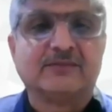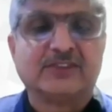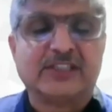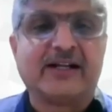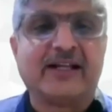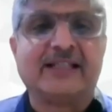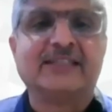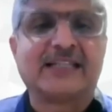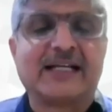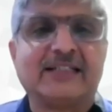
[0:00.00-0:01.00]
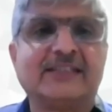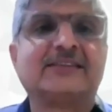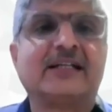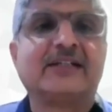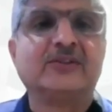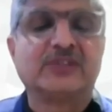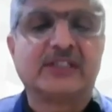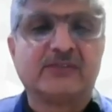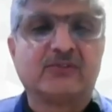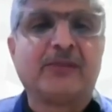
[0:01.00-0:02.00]
generating insights, and
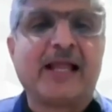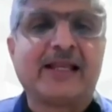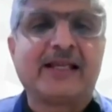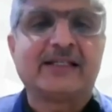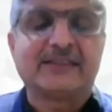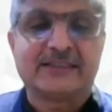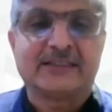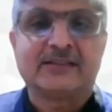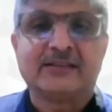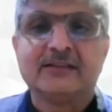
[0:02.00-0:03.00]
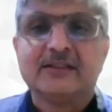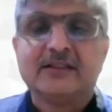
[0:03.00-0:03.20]
using it for planning, etc.,